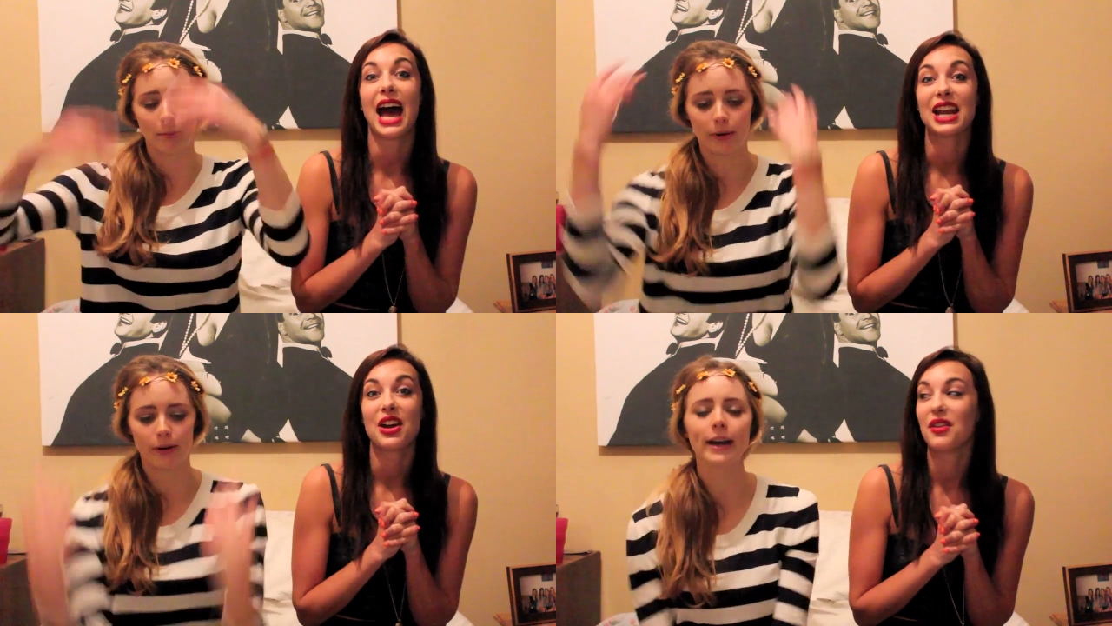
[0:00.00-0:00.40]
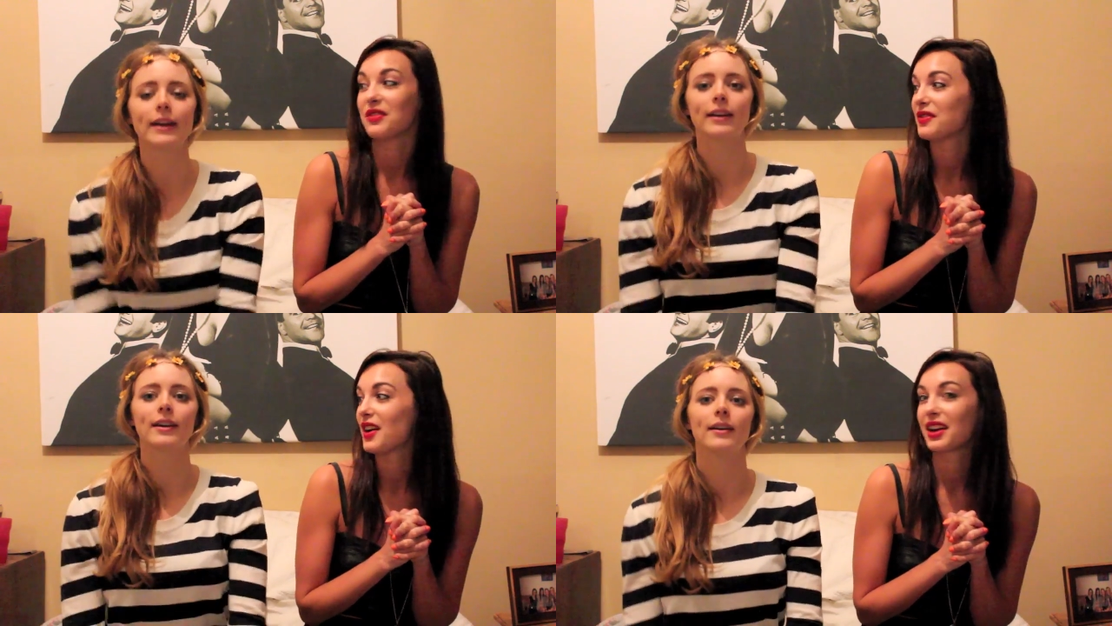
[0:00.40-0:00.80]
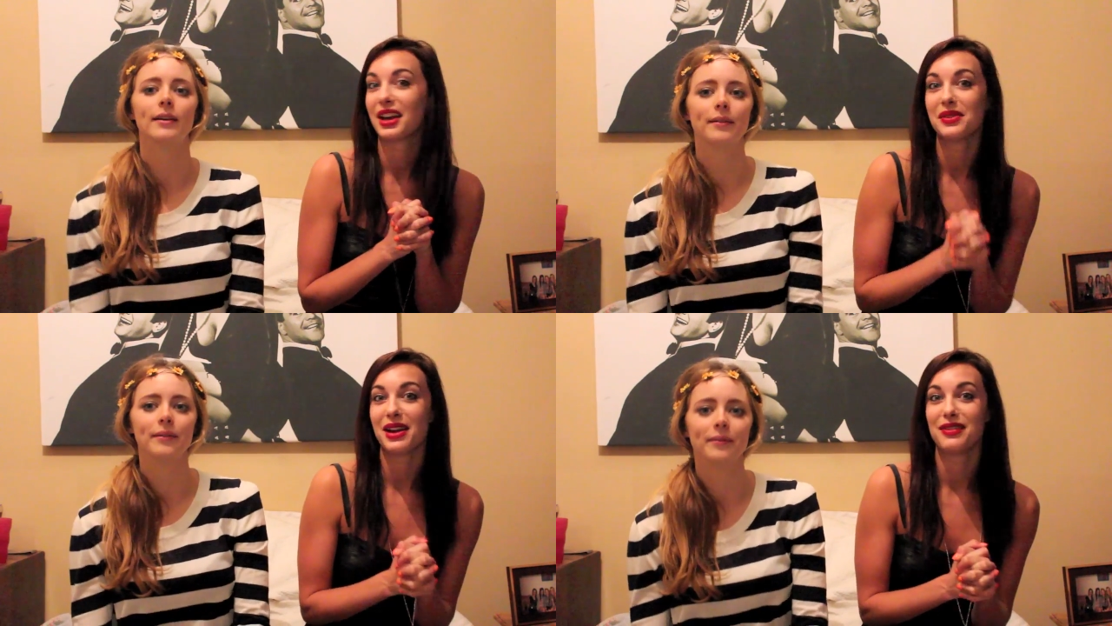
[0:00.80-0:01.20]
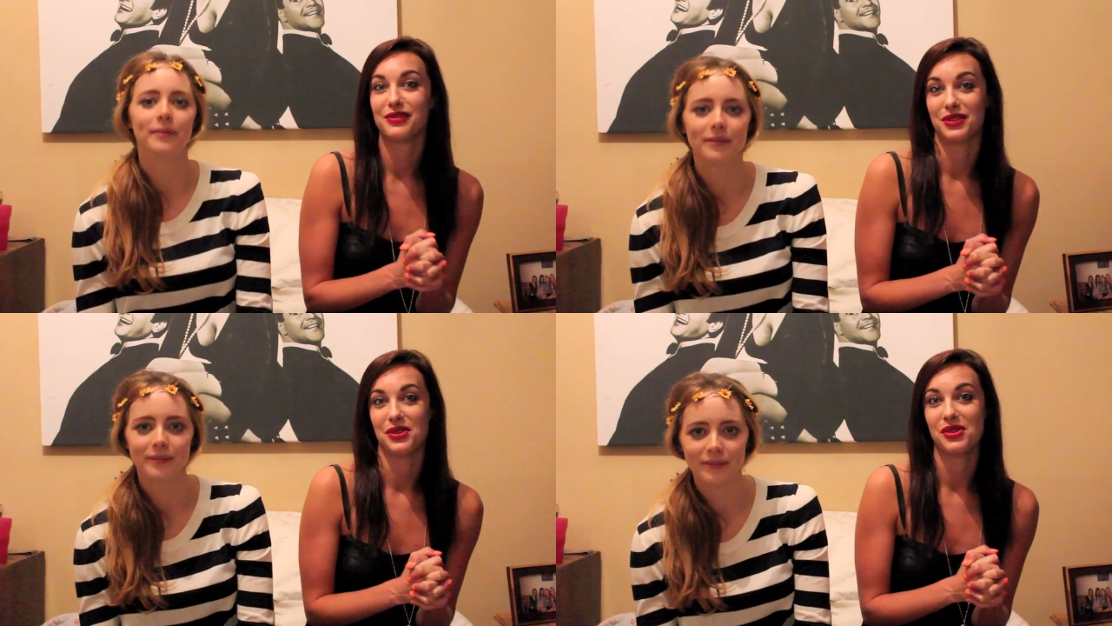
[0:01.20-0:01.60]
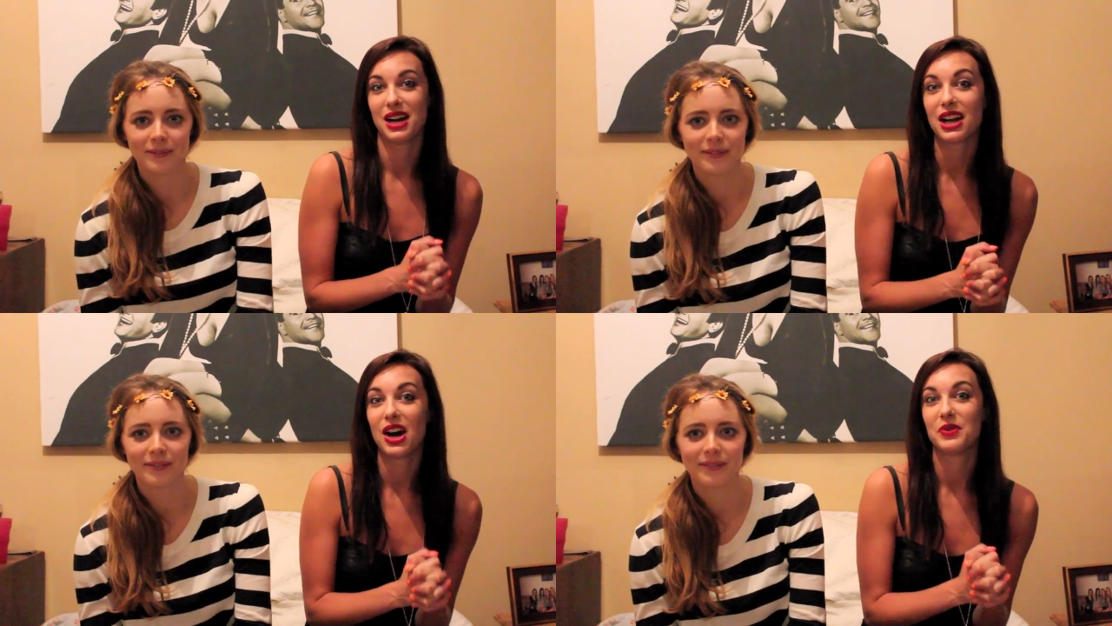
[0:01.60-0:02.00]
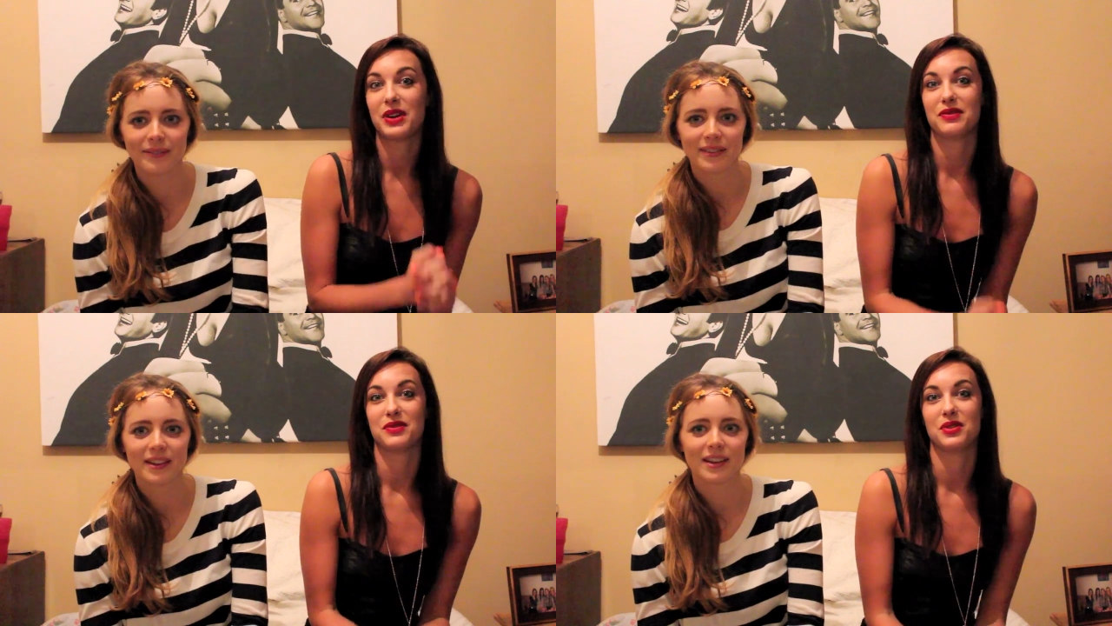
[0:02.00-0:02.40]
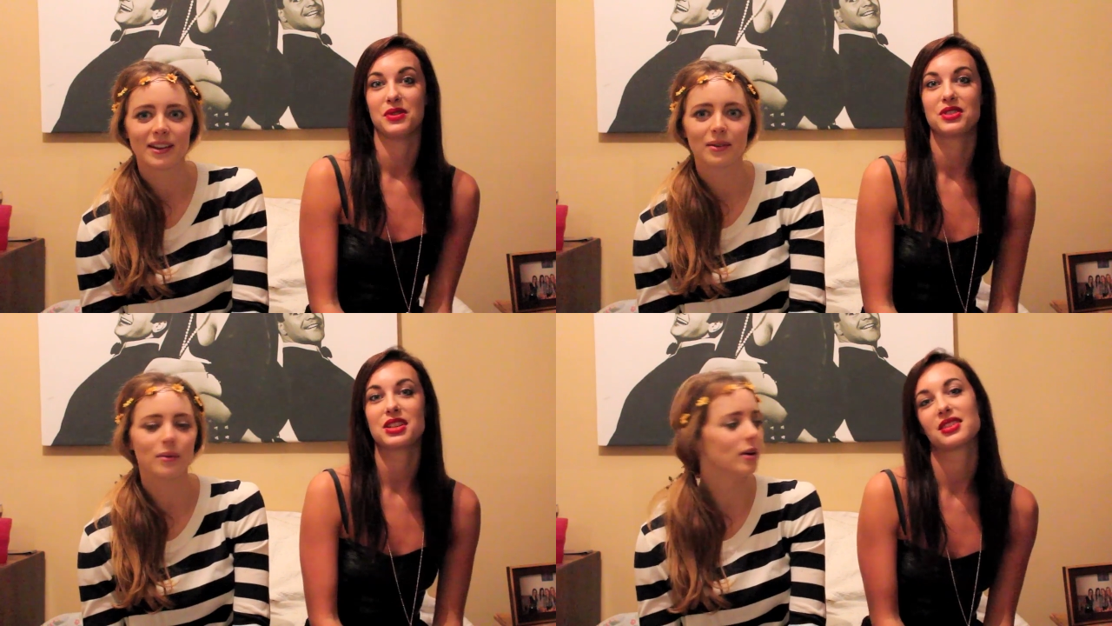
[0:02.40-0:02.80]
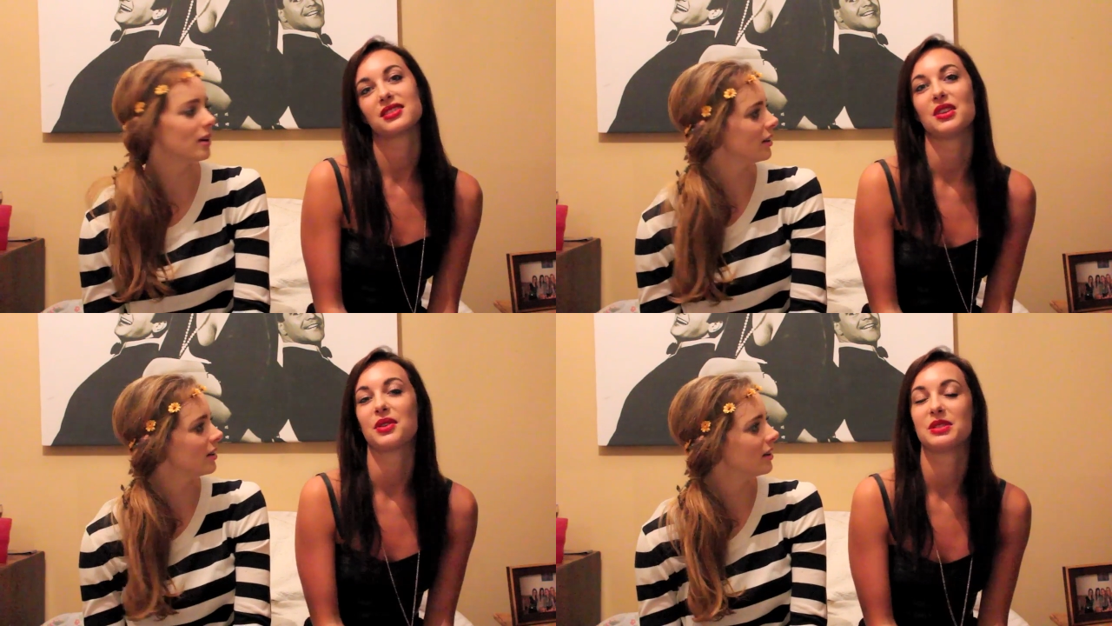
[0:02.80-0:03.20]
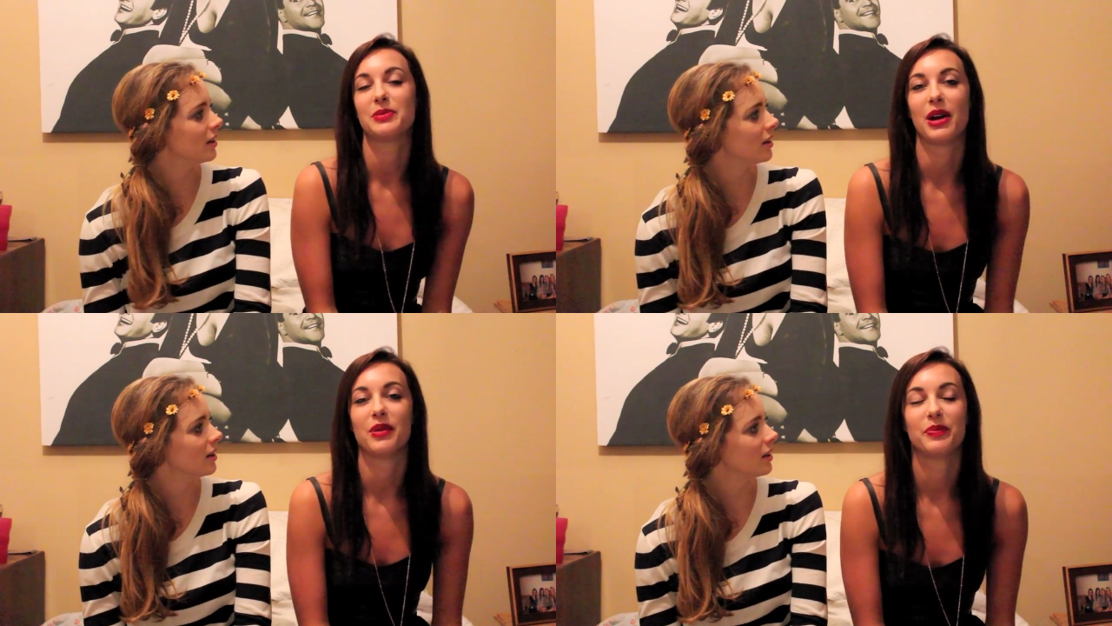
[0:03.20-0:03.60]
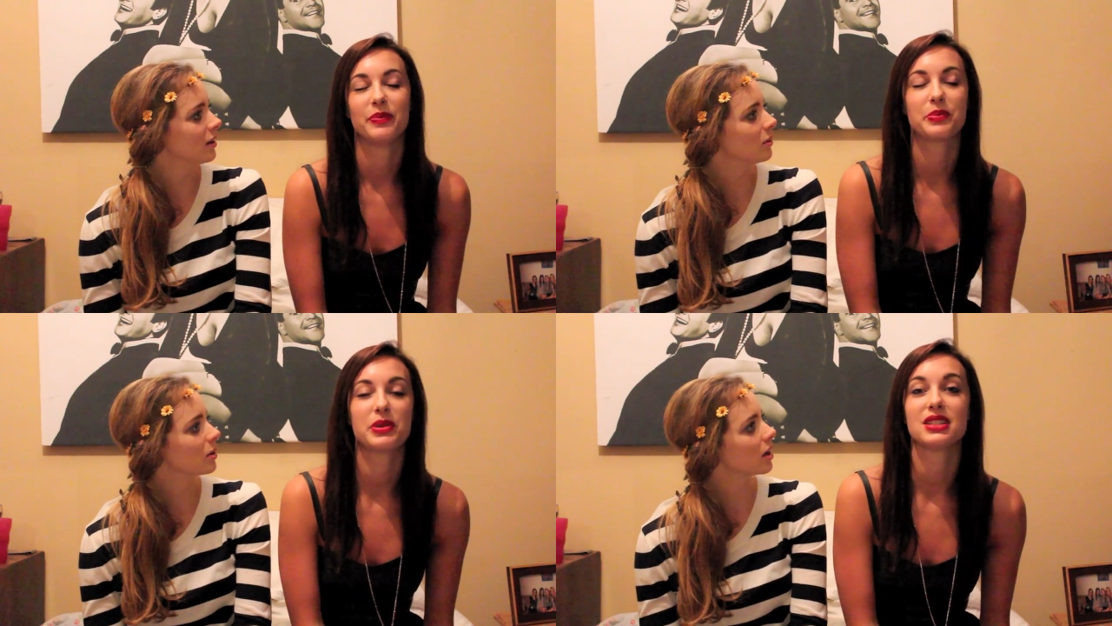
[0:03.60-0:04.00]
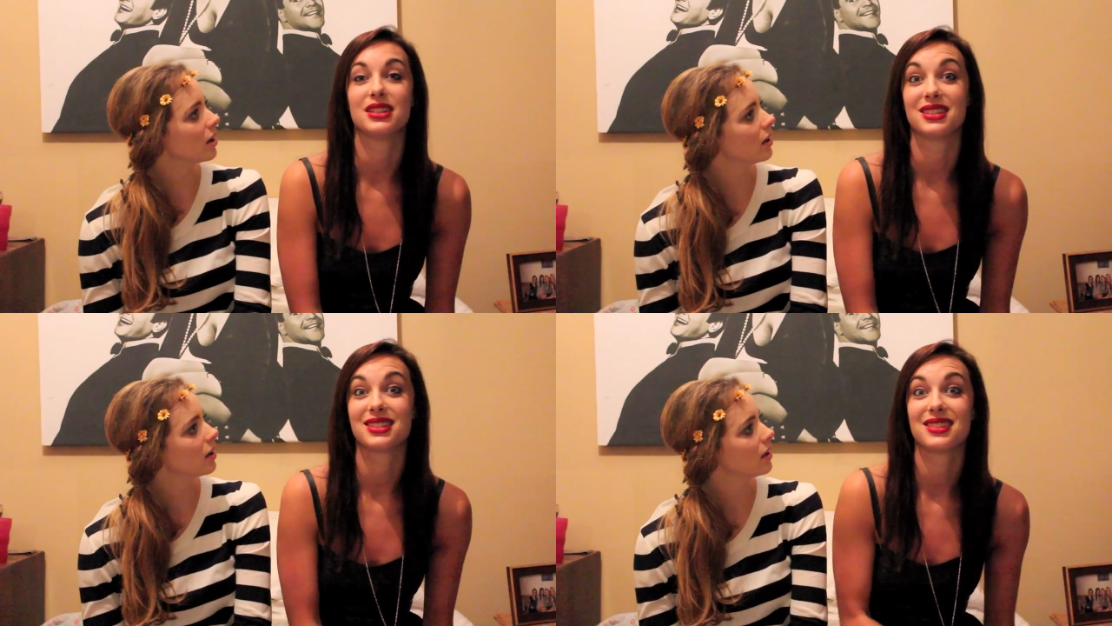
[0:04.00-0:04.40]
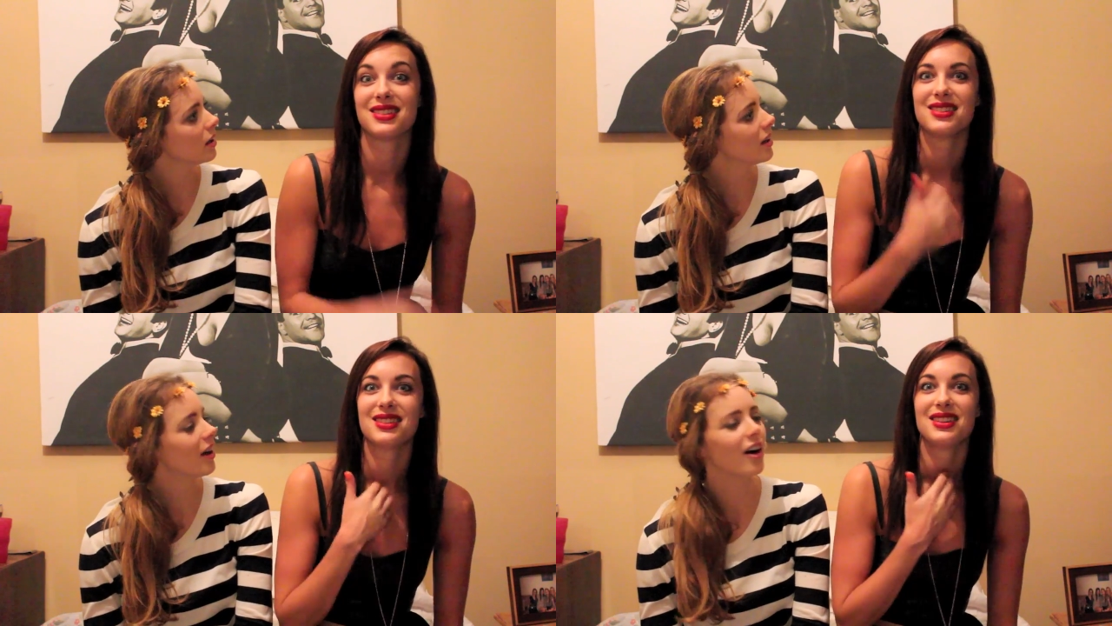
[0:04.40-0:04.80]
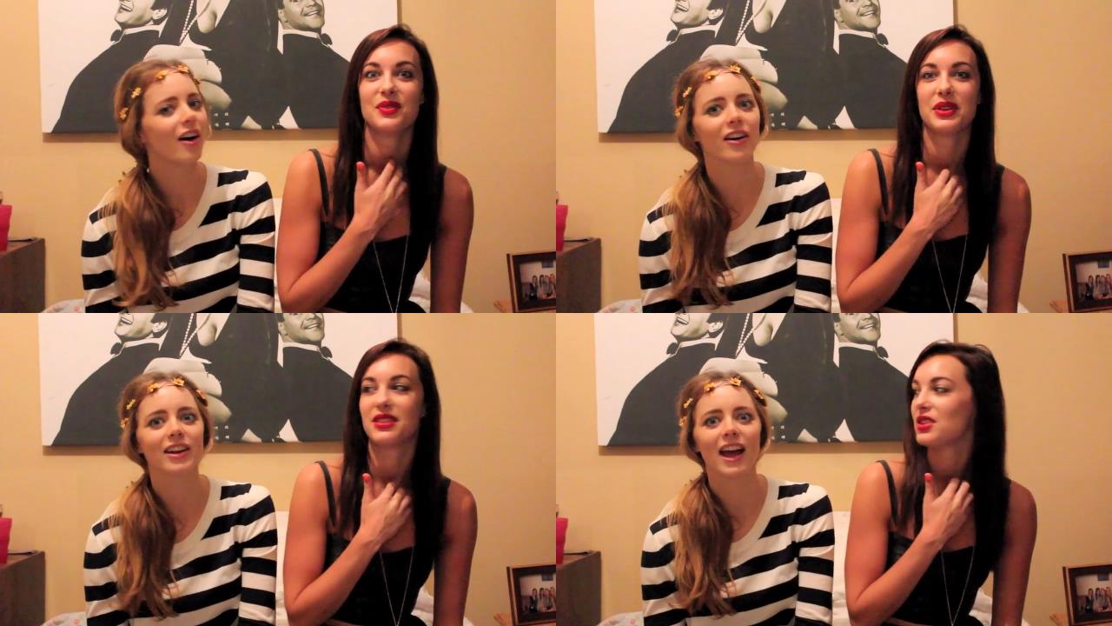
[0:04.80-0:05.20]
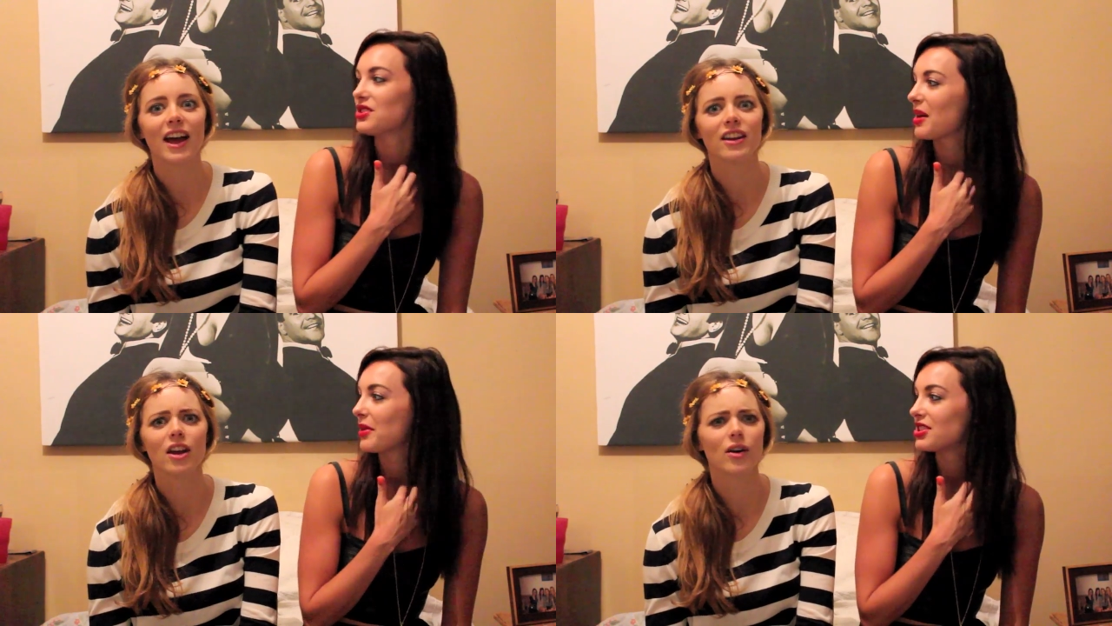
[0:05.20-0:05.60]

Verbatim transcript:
Speaker 1: cannot fucking wait for. I can't wait for. Jessica doesn't know what it's about. Prisoners. Oh yeah.